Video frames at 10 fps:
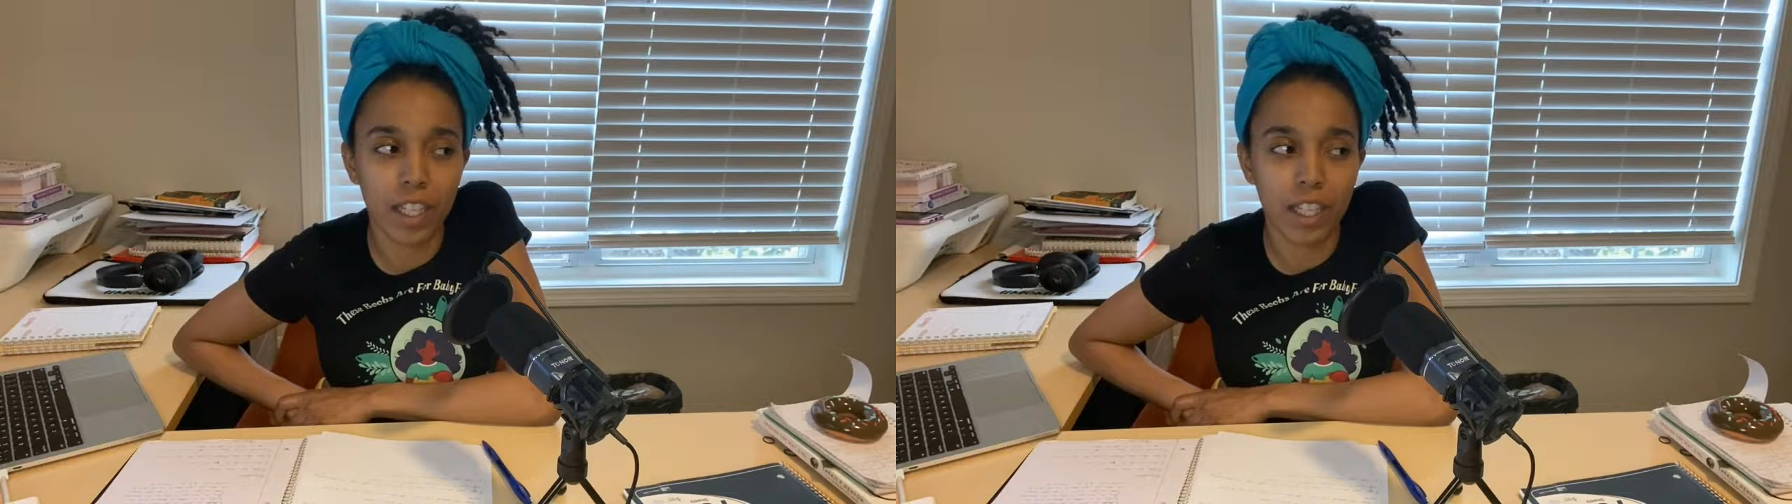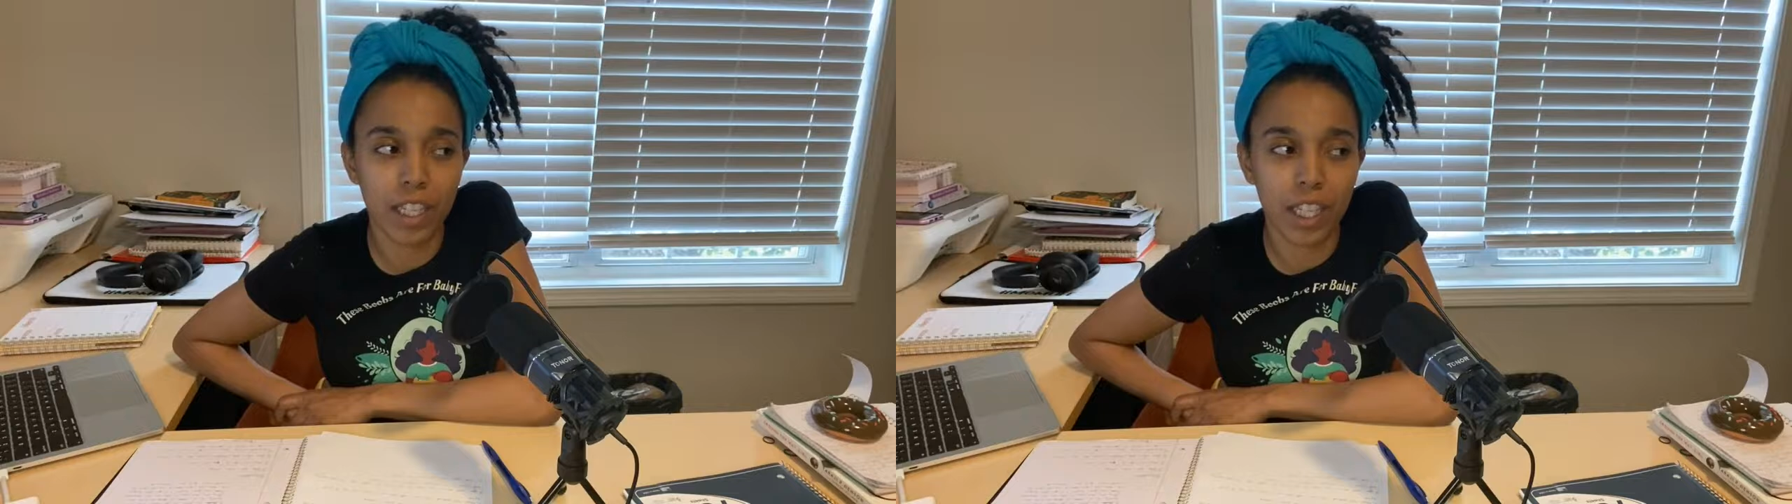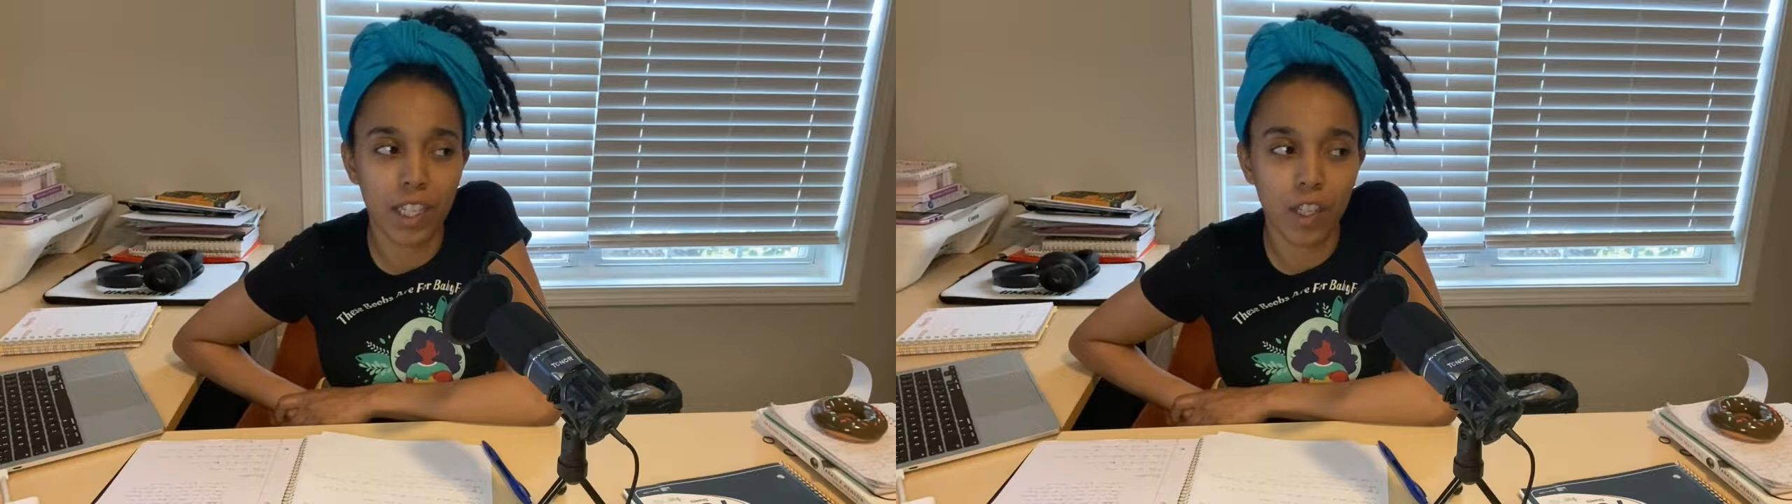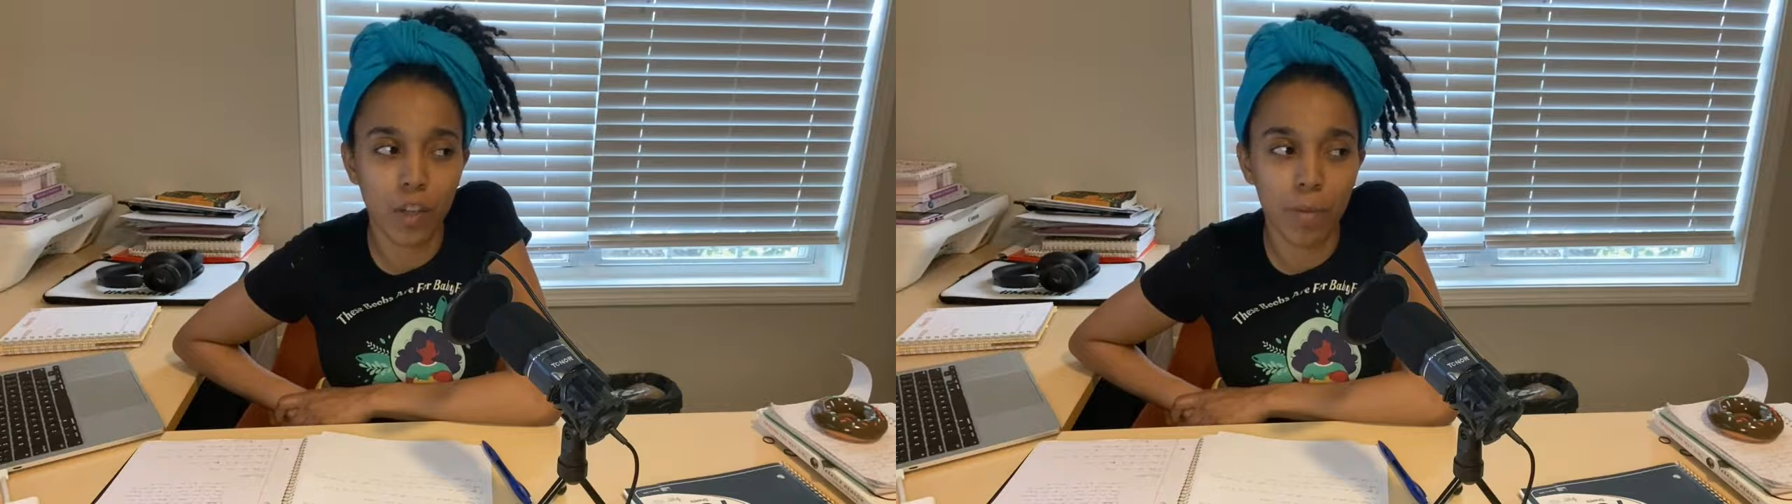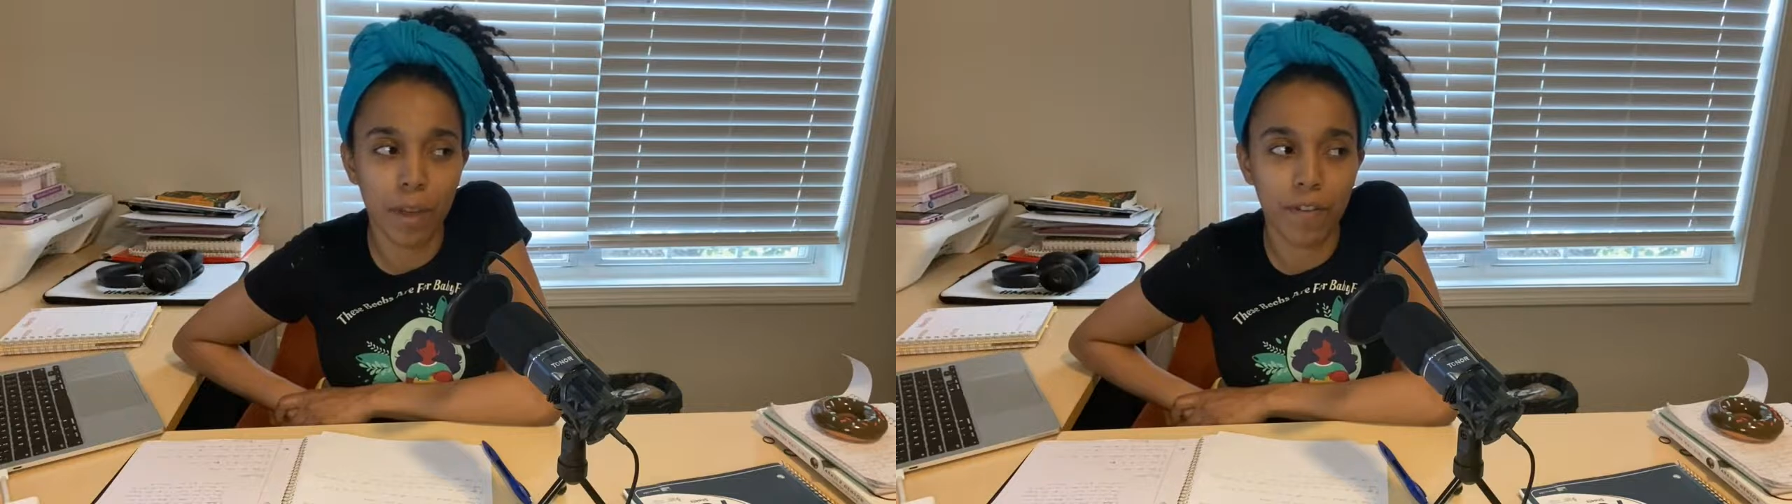just these little
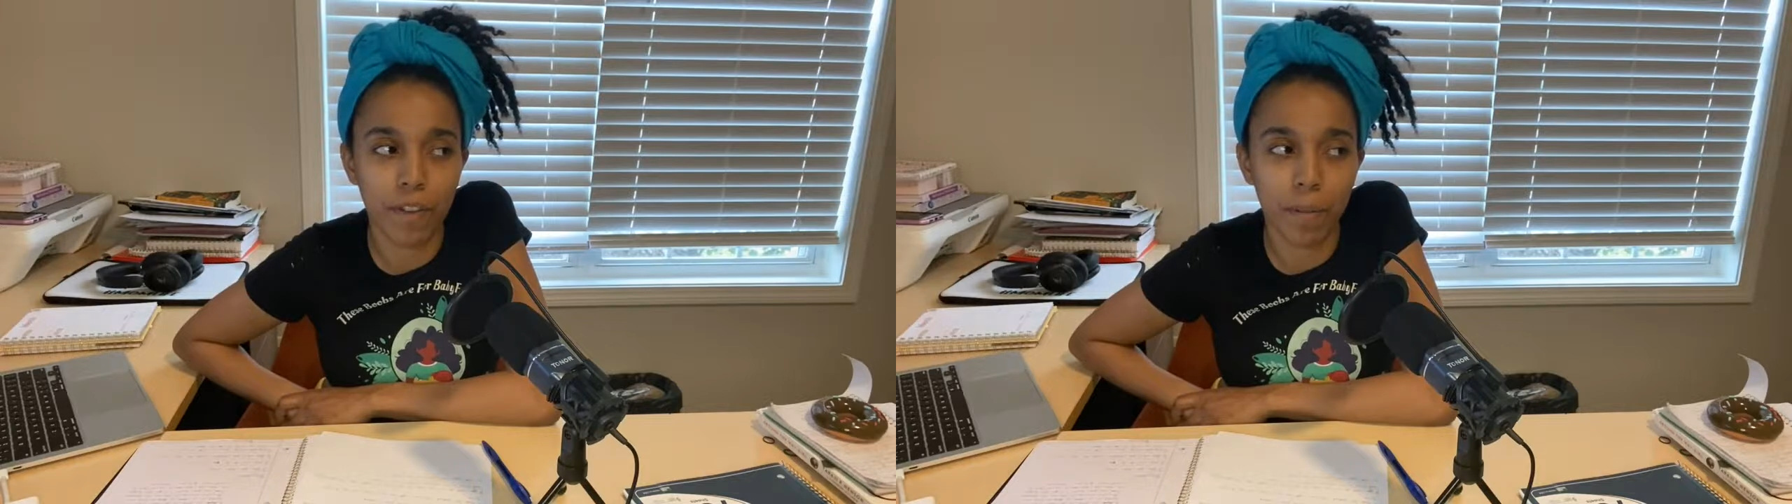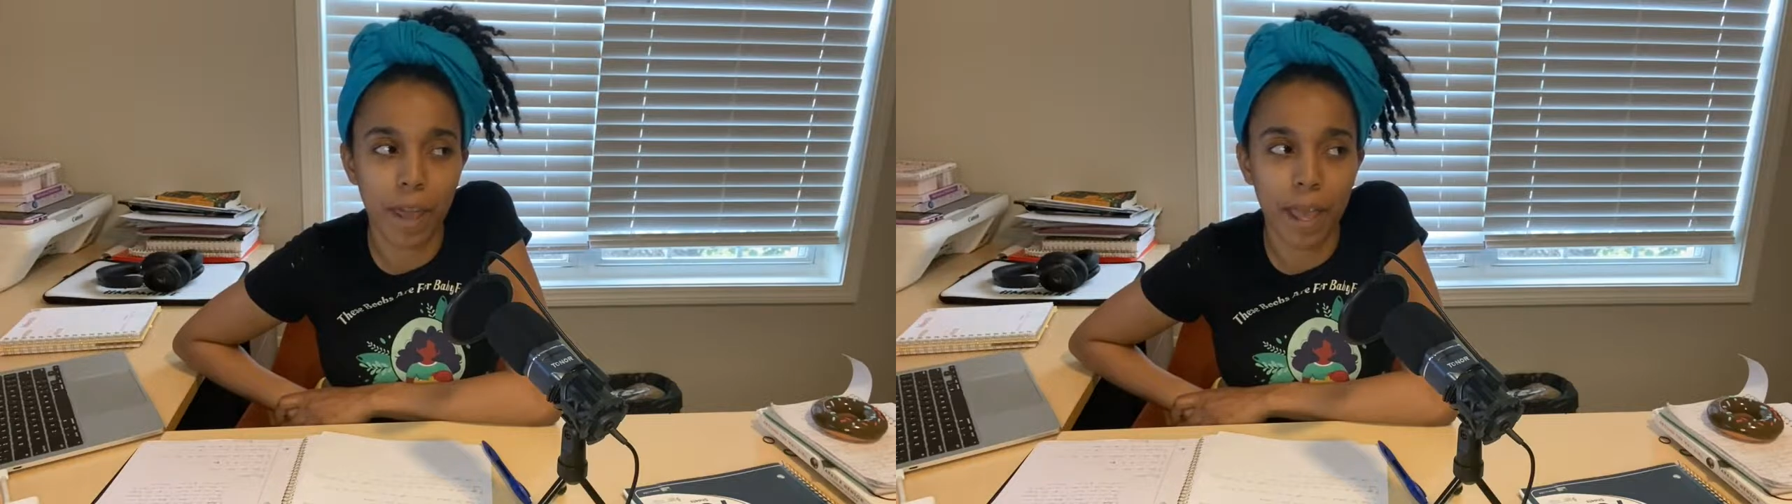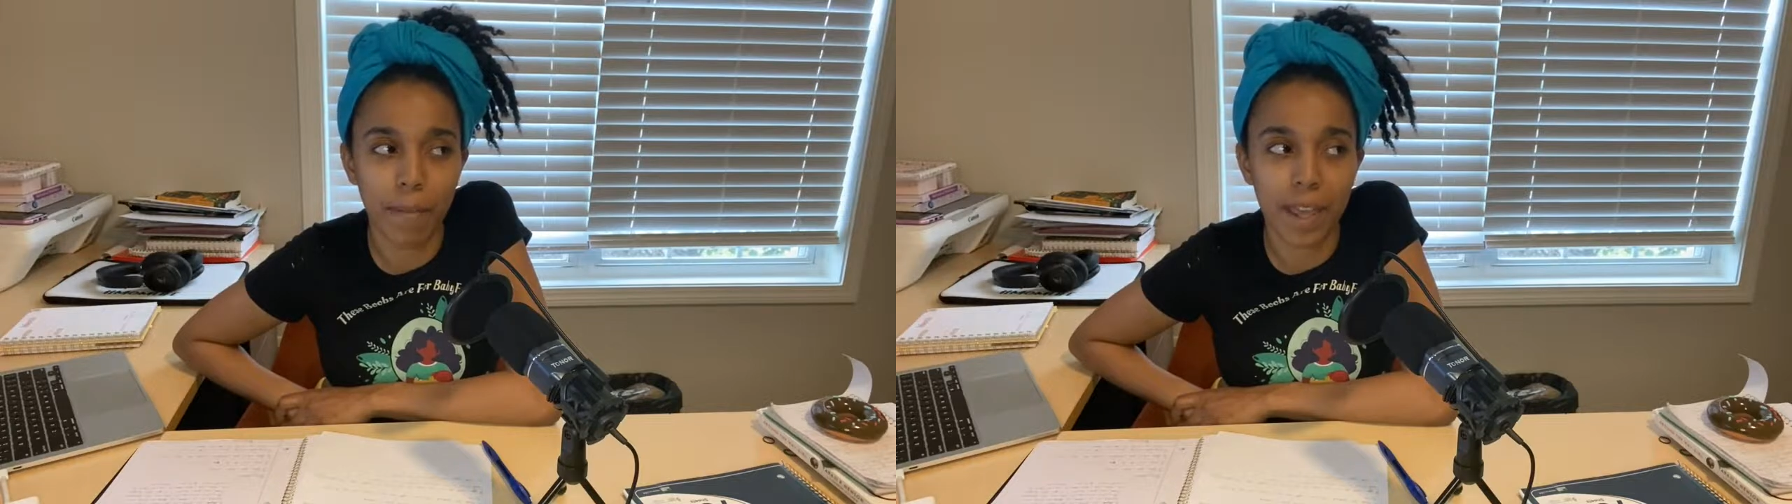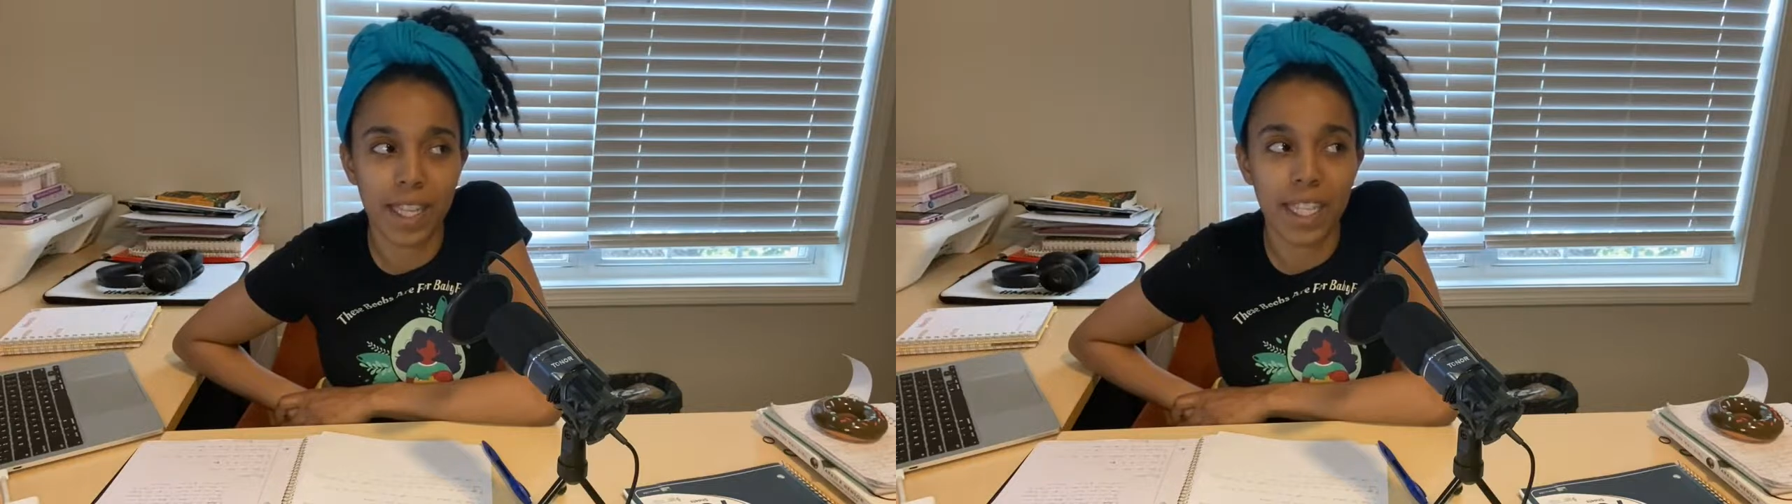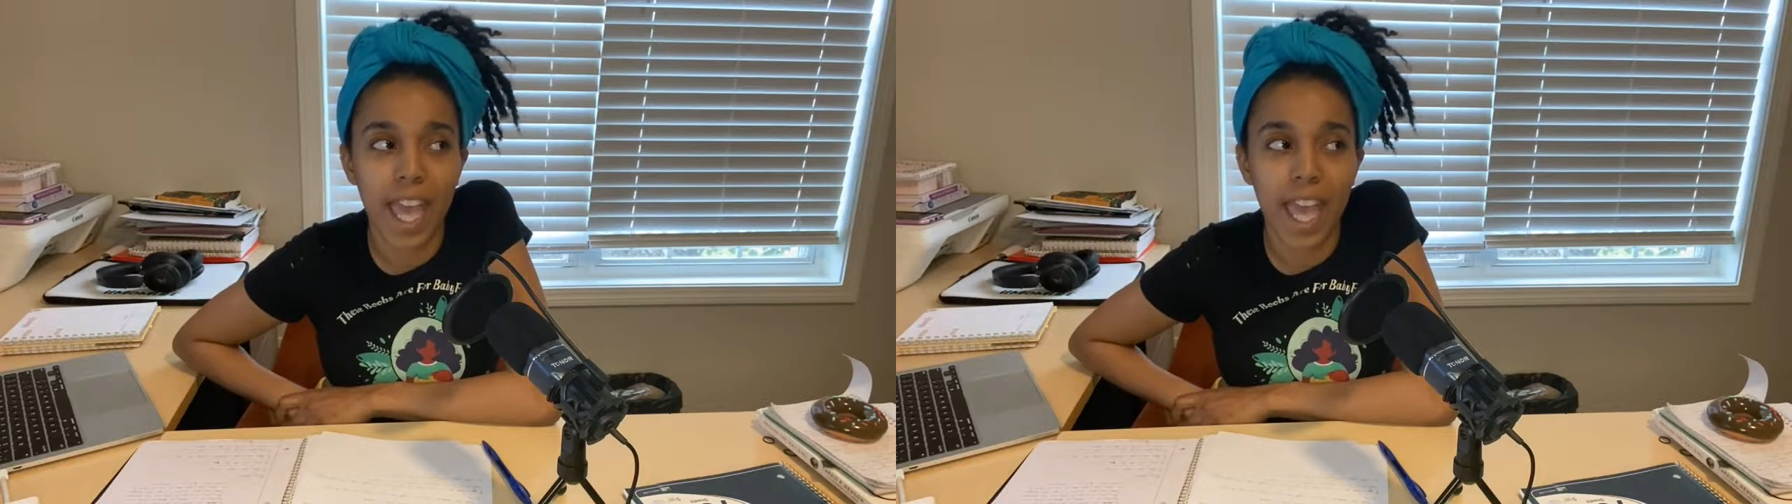monthly payments.